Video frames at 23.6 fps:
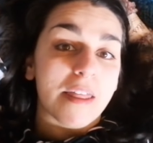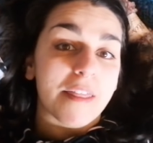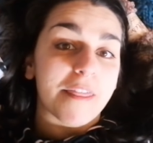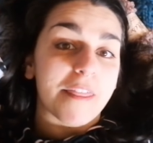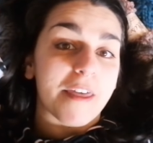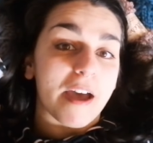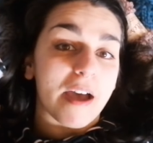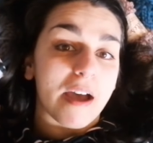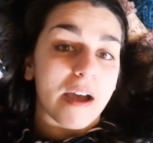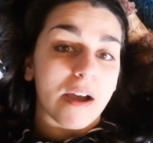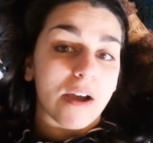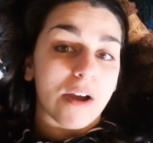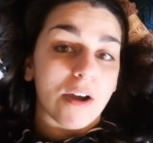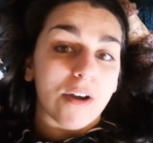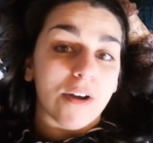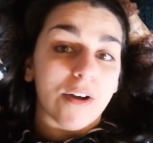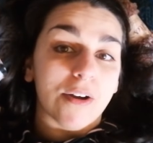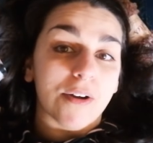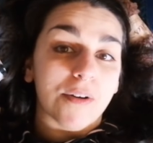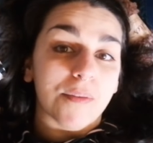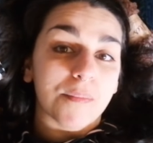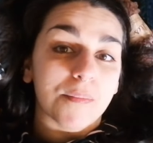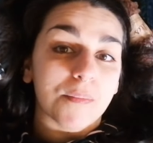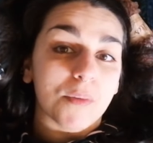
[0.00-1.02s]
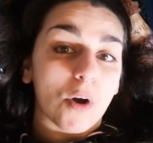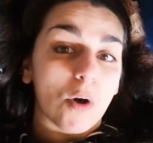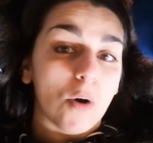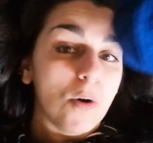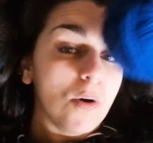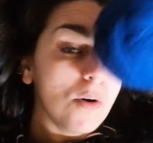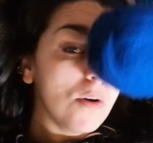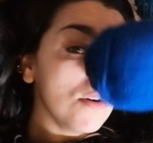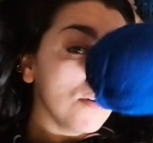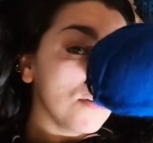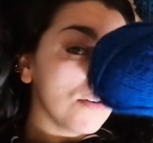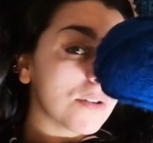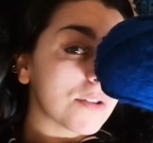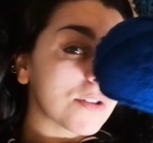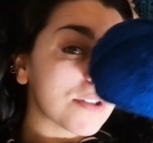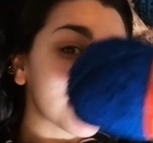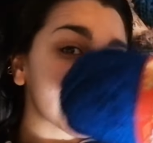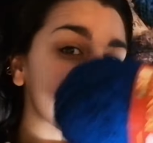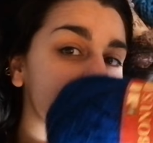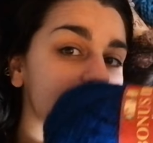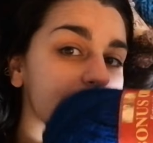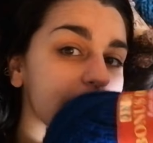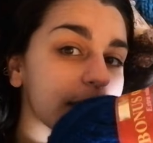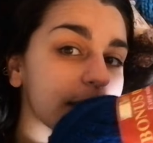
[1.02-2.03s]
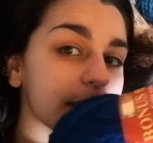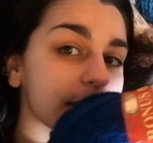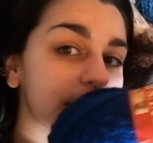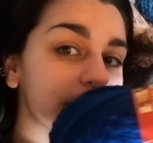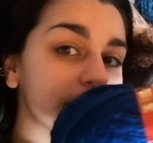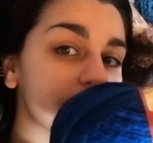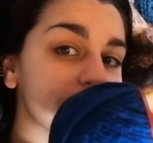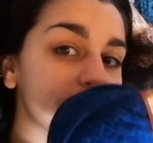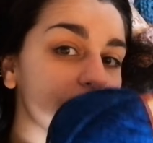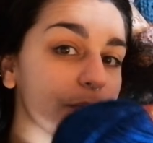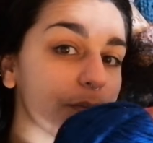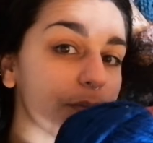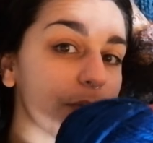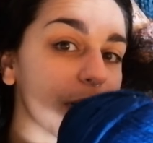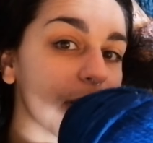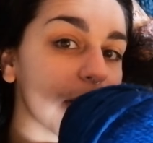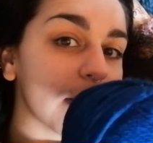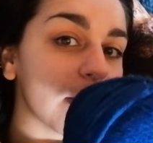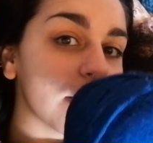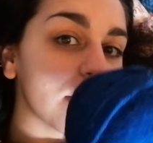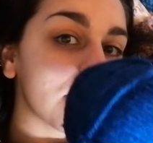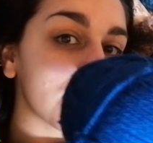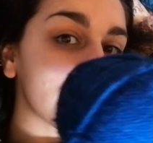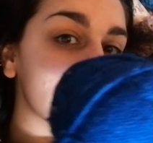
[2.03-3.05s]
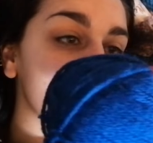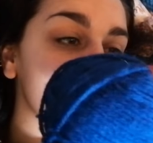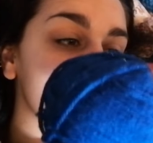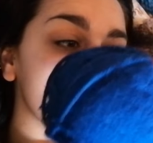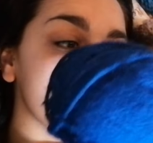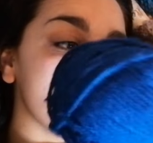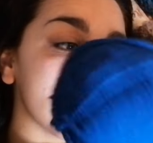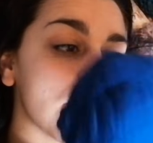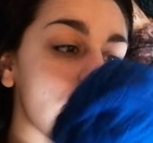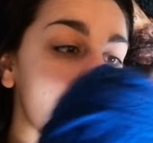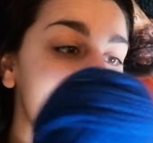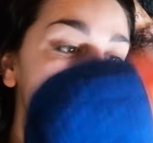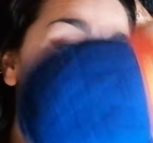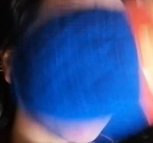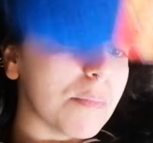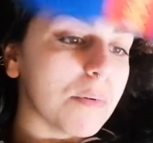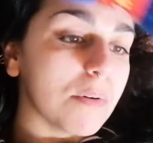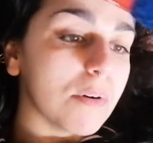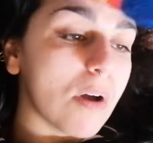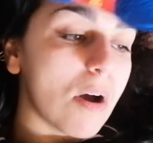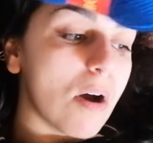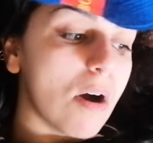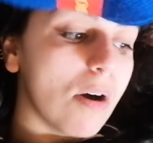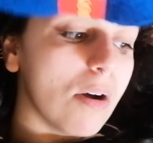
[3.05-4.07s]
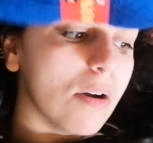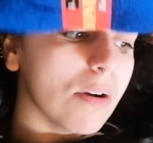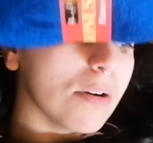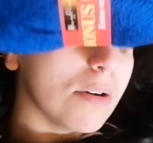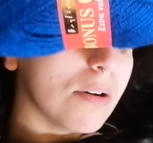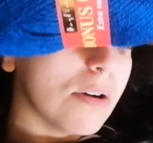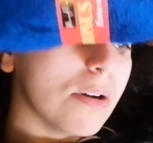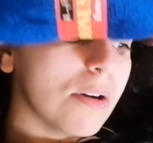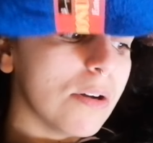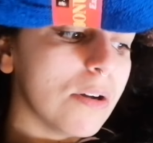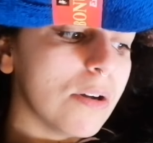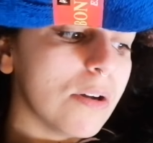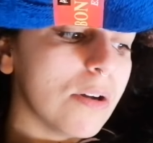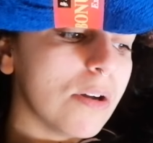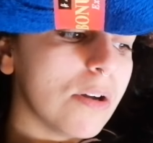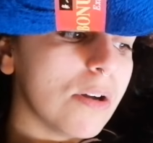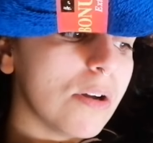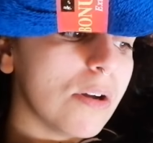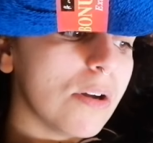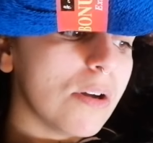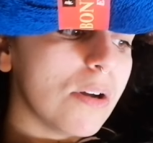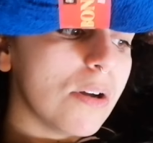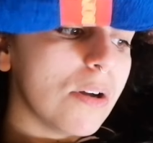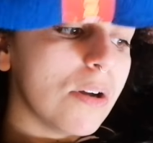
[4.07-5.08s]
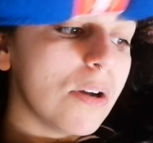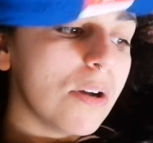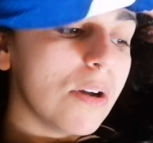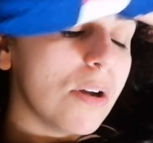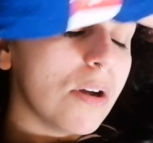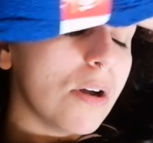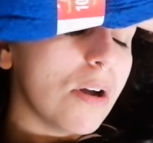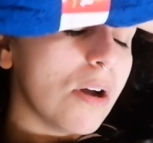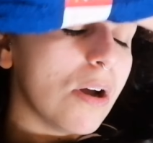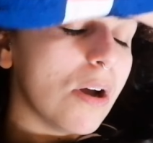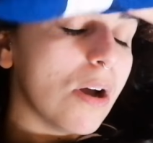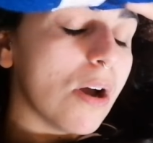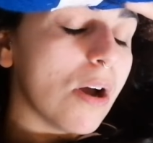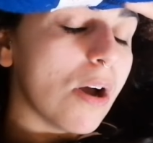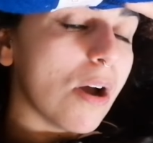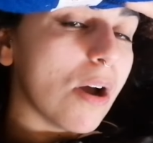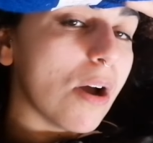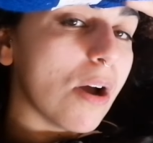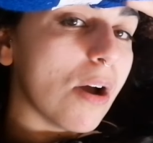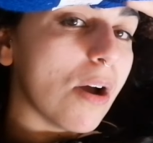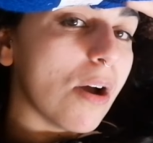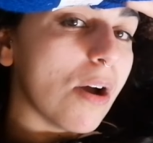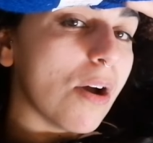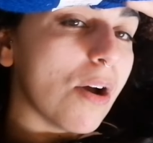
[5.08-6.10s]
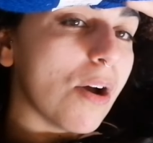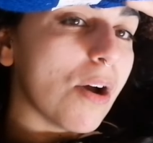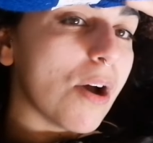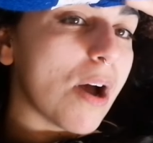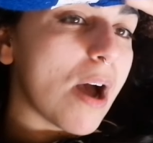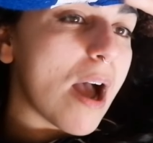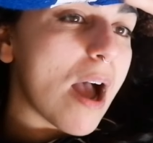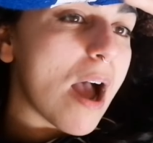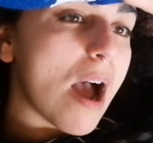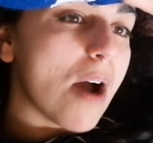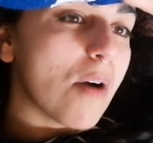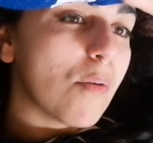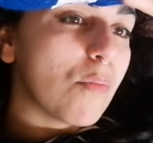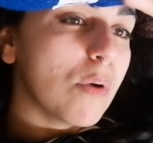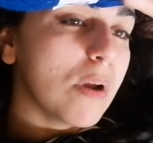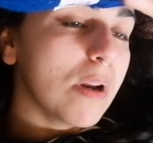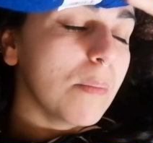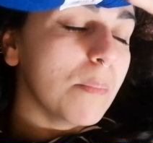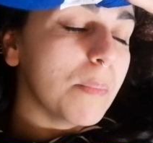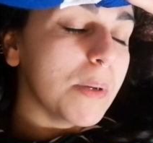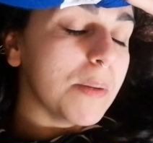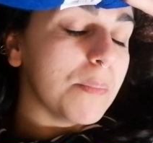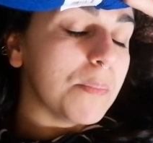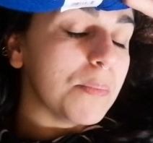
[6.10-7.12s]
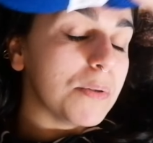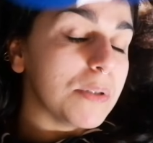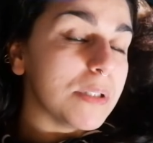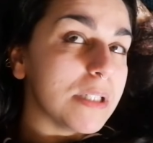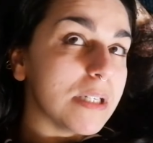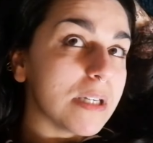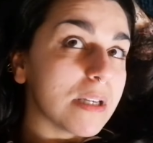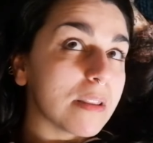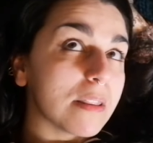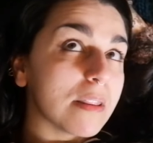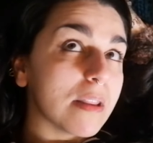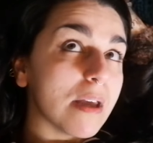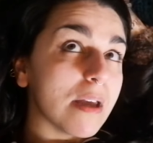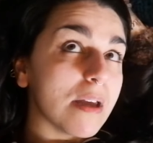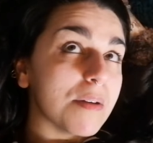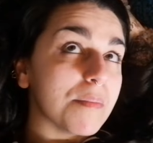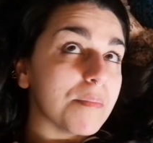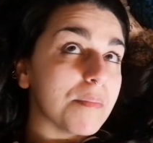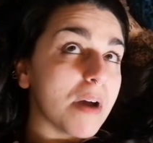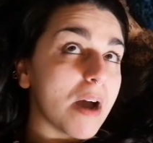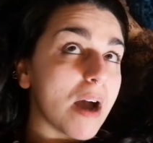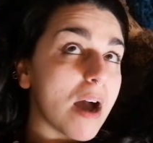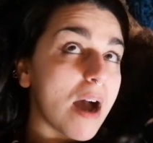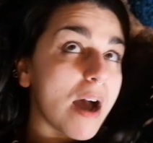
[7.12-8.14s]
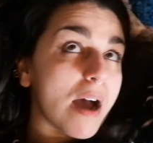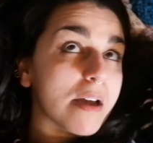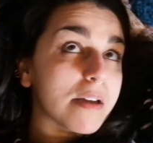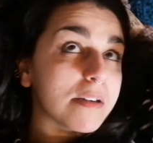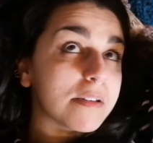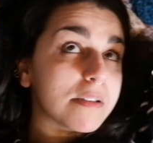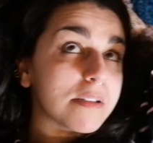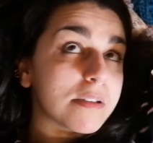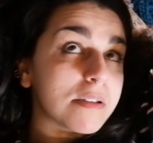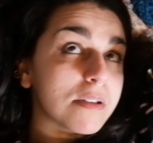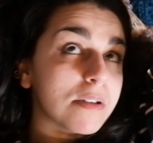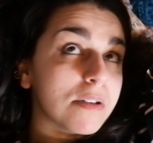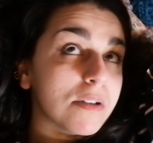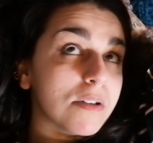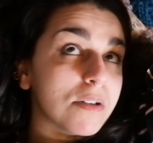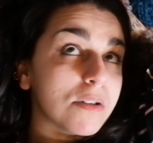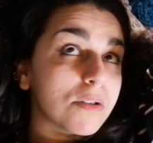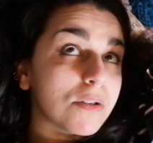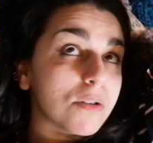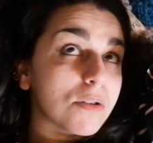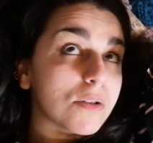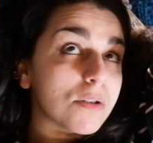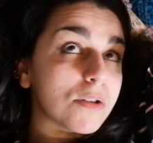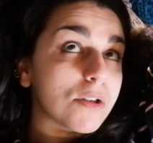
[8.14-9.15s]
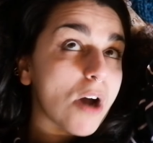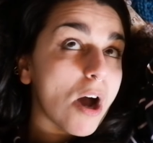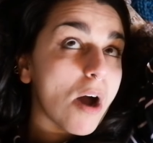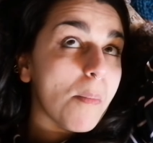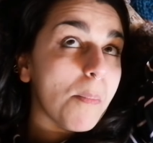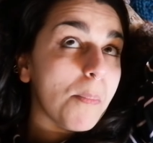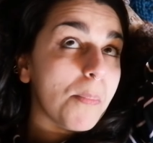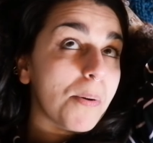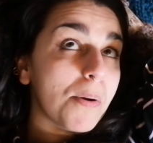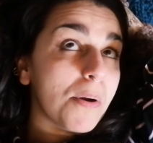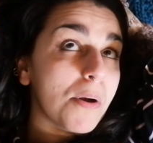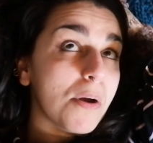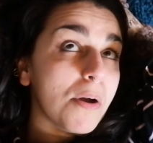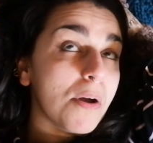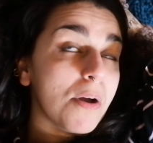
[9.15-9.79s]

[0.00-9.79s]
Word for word: that um, all the skins with a label on, uh, I will be putting them at the top